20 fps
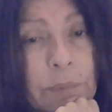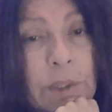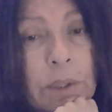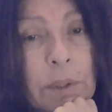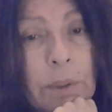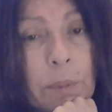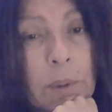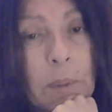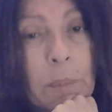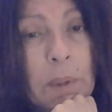You
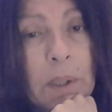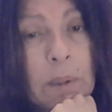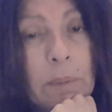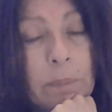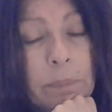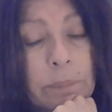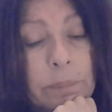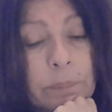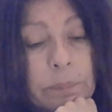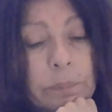know what I
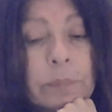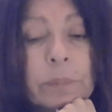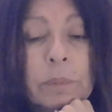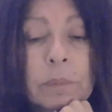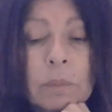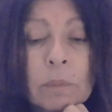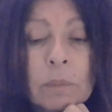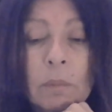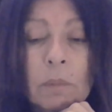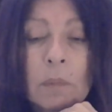mean?
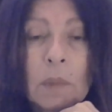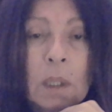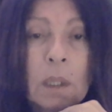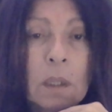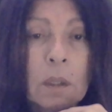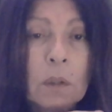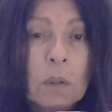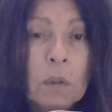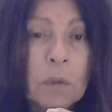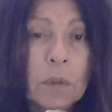
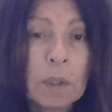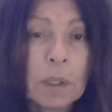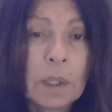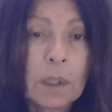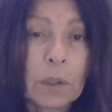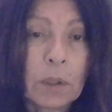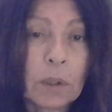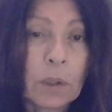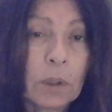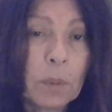Use it
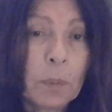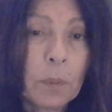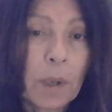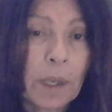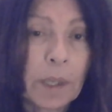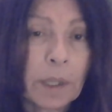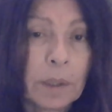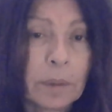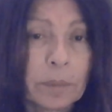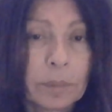in a good
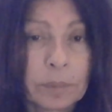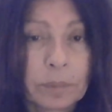way.